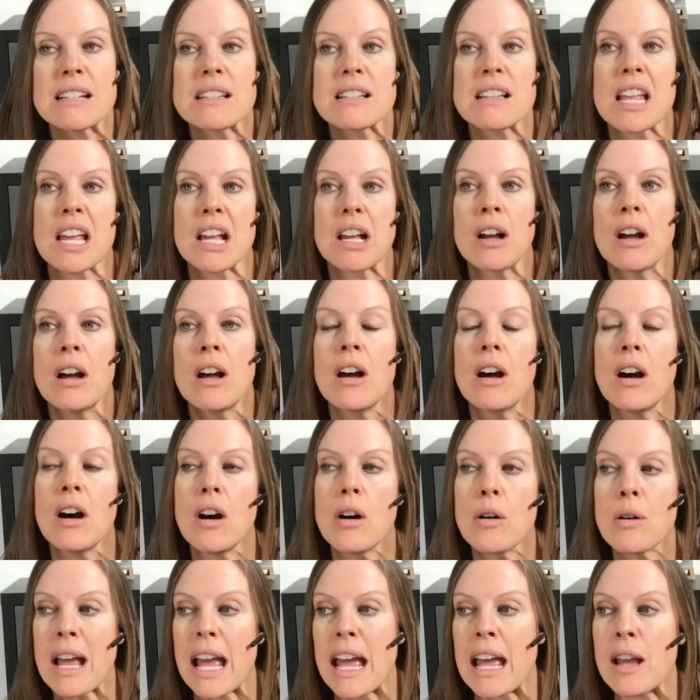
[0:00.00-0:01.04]
And it's like,
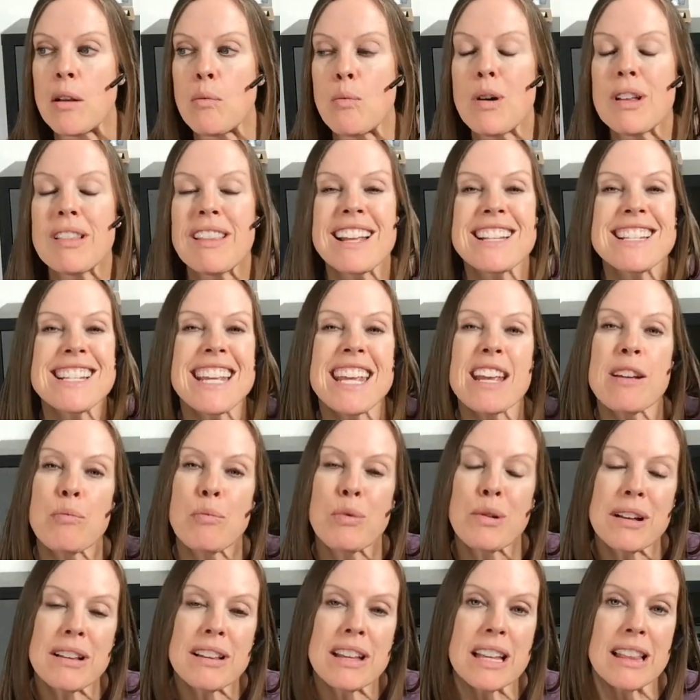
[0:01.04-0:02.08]
okay, well, let's get
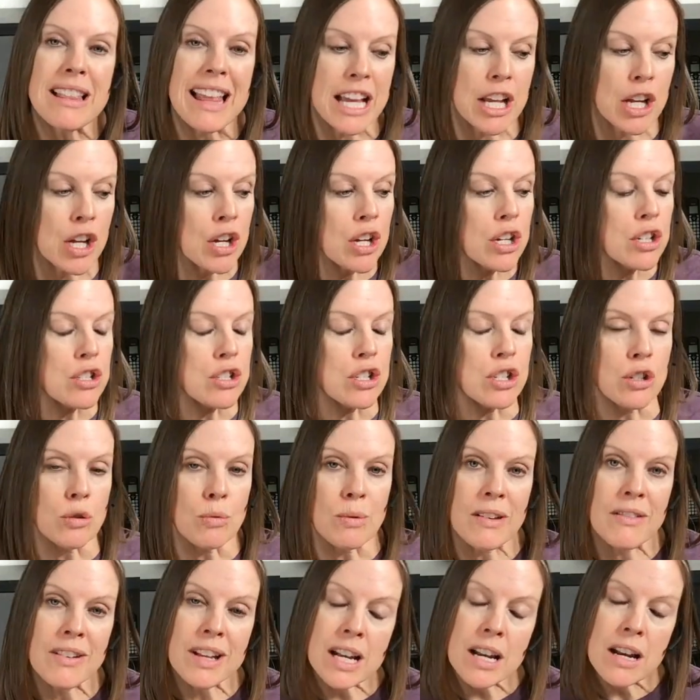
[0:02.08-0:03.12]
really like, do
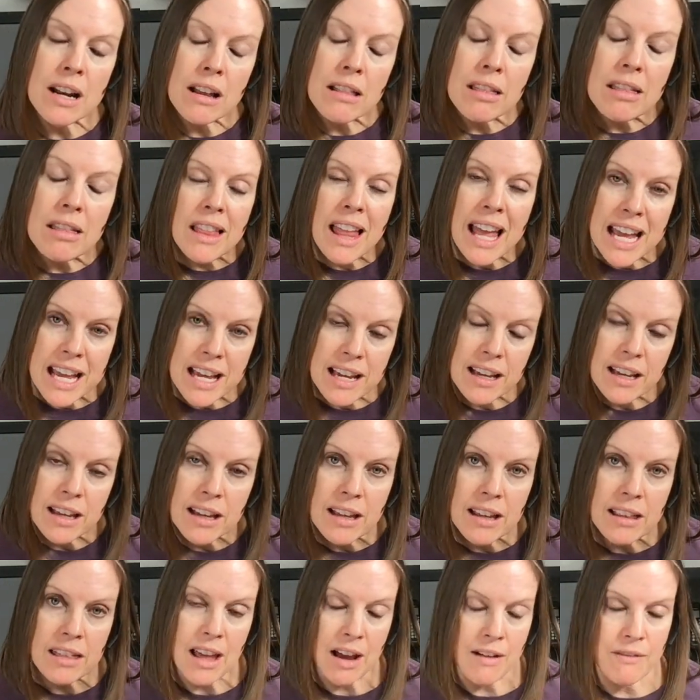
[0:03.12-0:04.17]
you even like
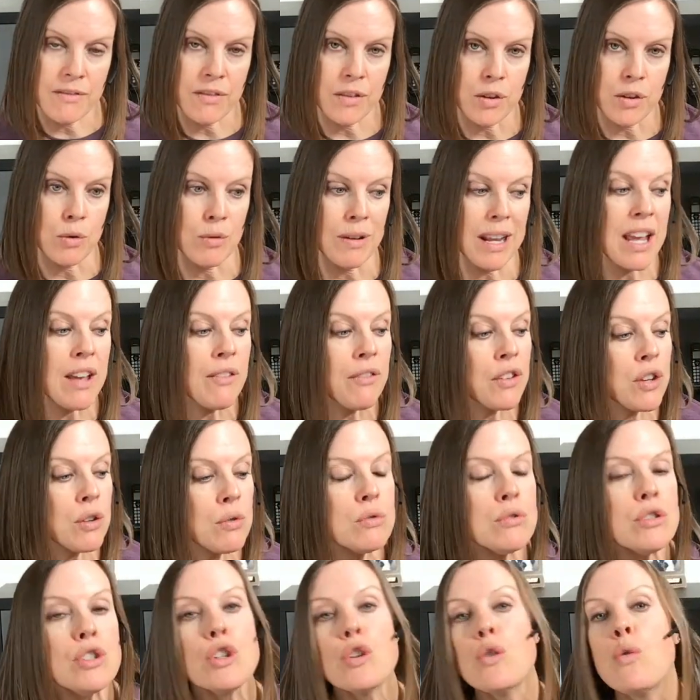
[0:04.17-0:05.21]
that food? If you
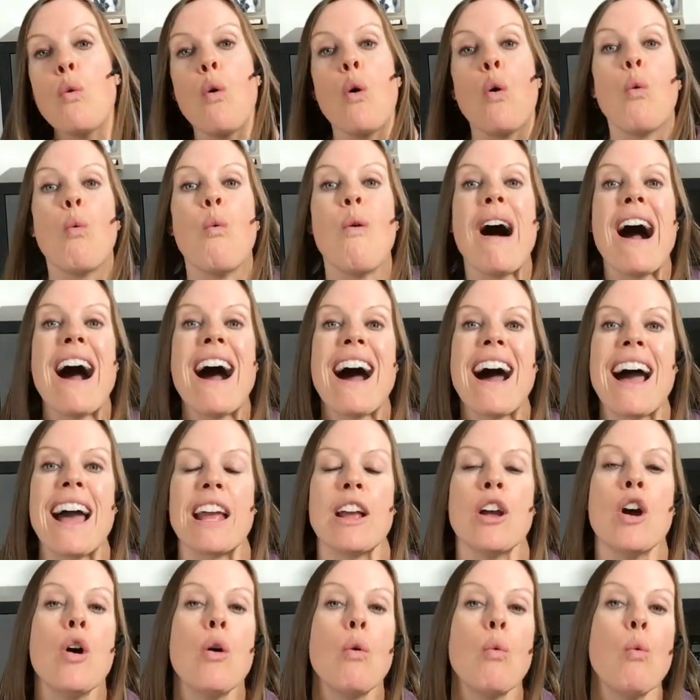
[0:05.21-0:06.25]
do, why?
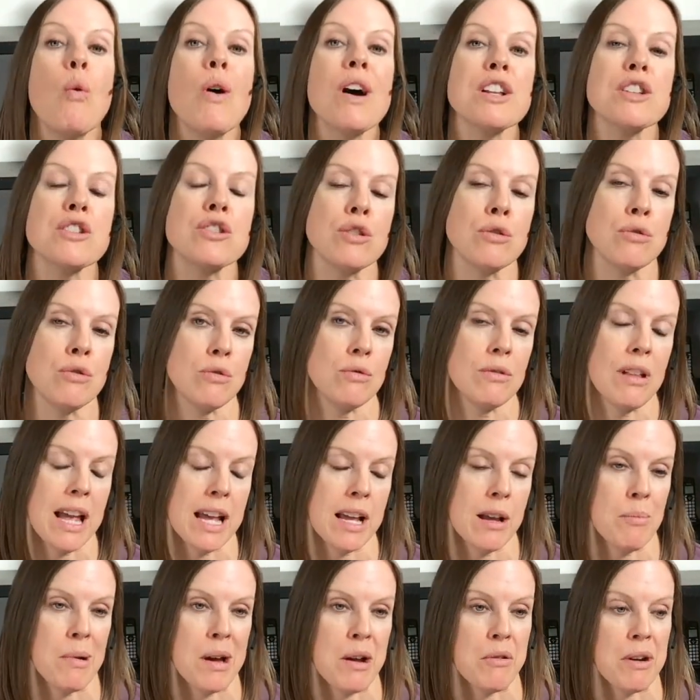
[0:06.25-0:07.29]
What do you
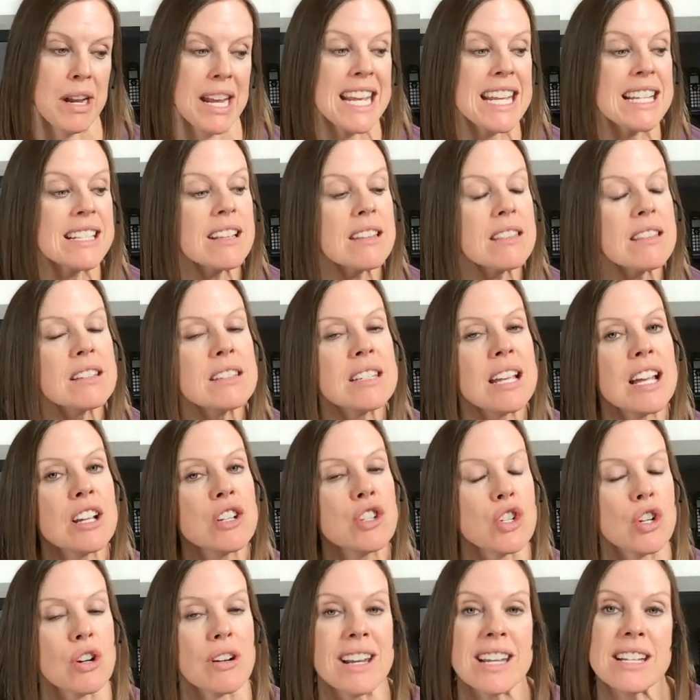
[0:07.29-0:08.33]
like about it? Is it the
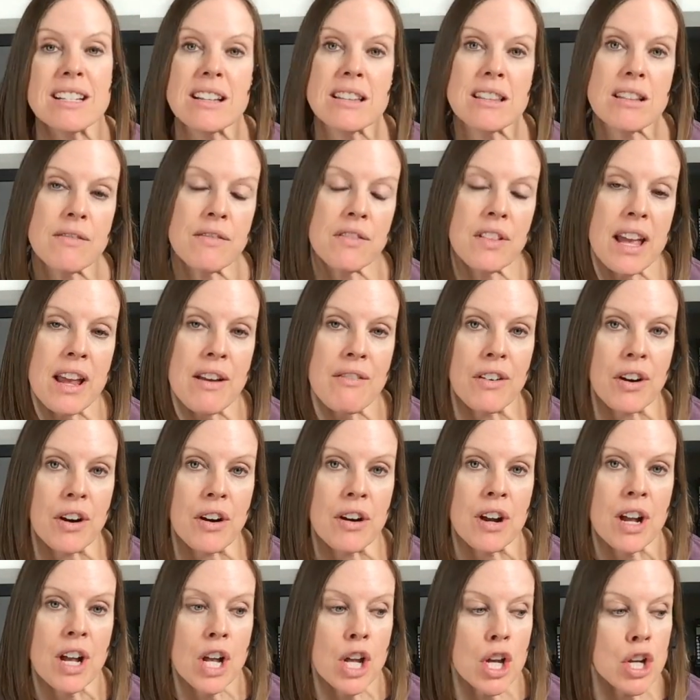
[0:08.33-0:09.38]
texture? Is it the
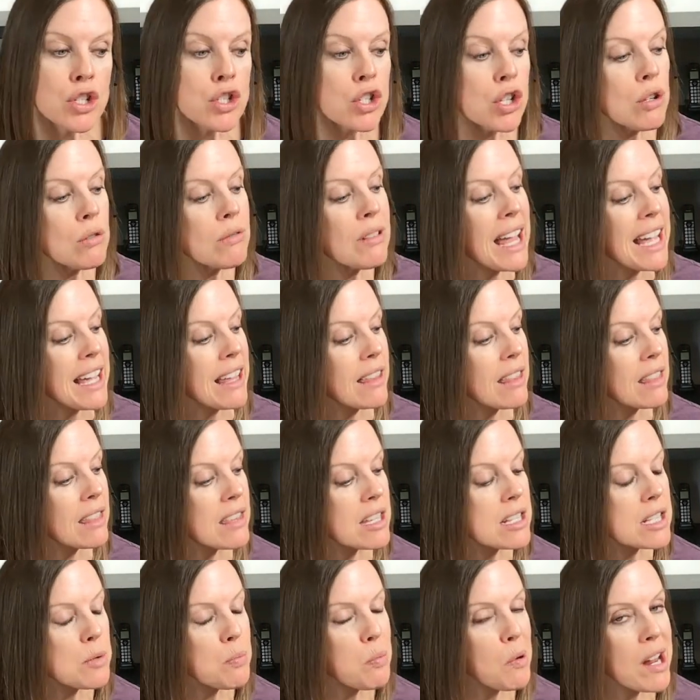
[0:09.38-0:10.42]
flavor? Do you like
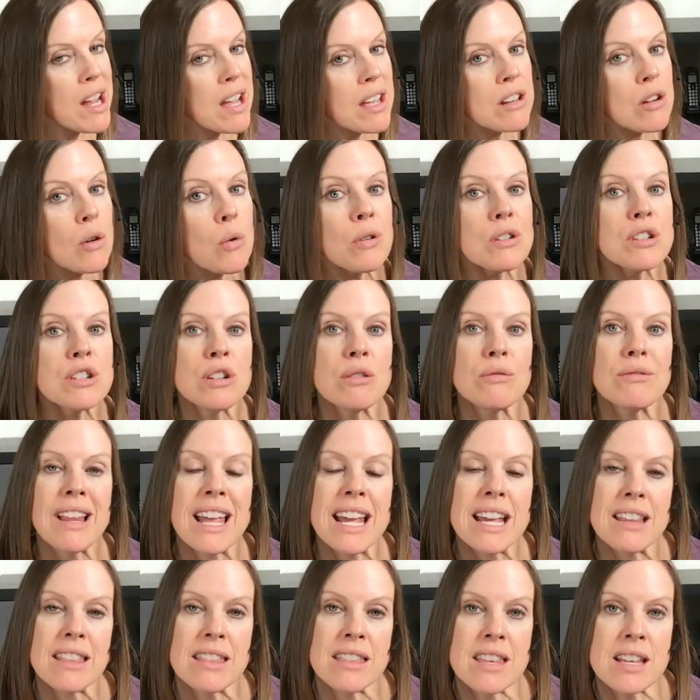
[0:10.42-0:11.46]
this brand or do you
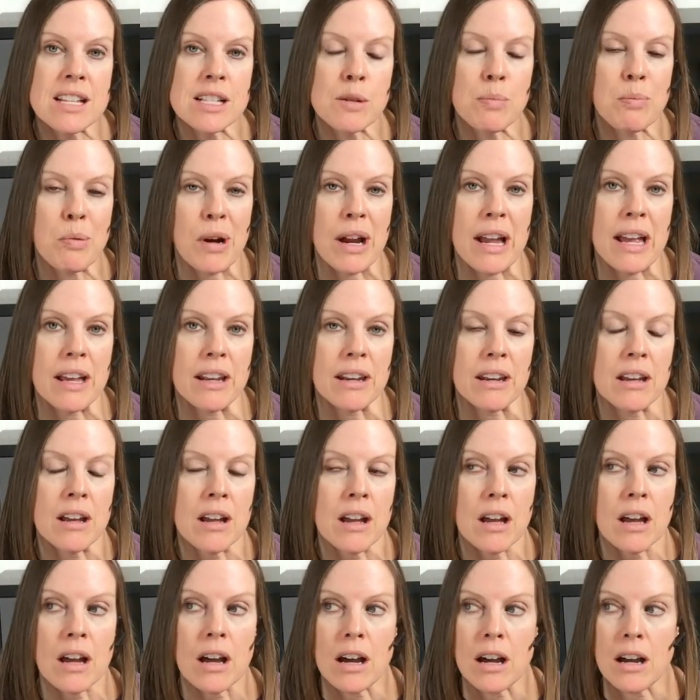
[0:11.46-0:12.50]
like this brand?
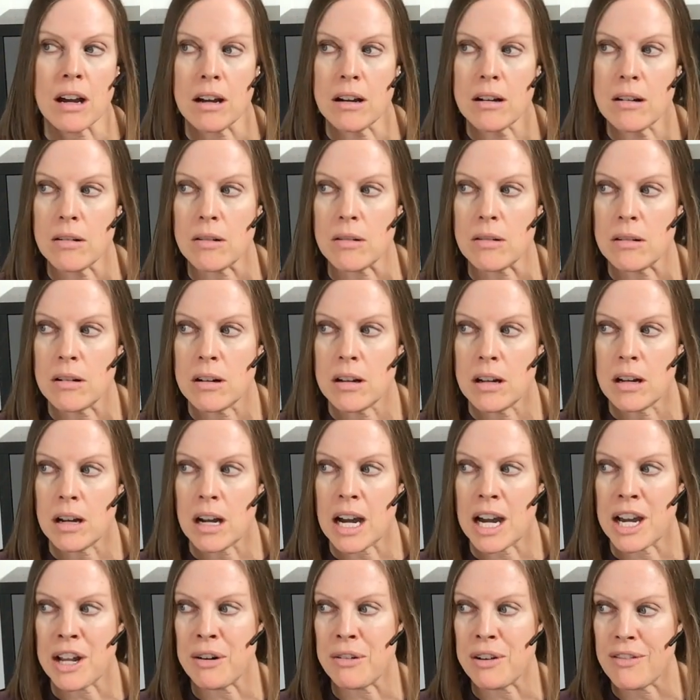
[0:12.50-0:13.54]
Oh,
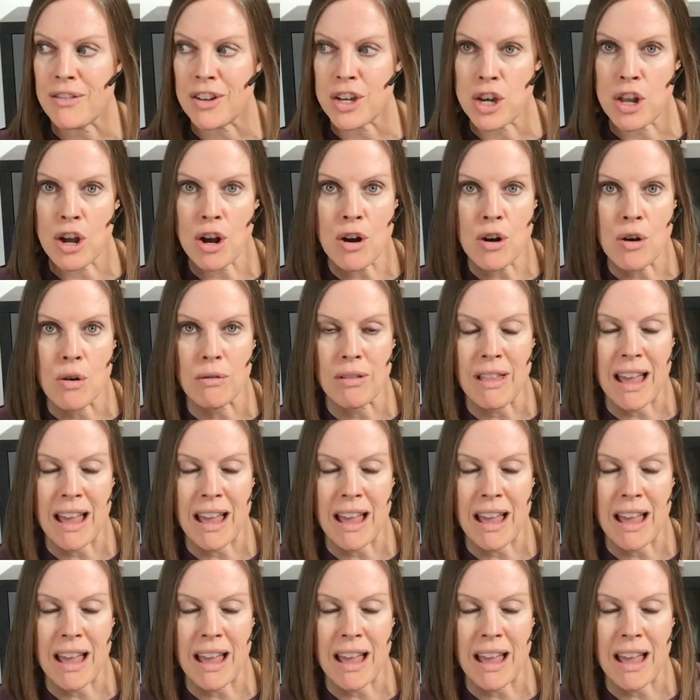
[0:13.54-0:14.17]
I don't even know.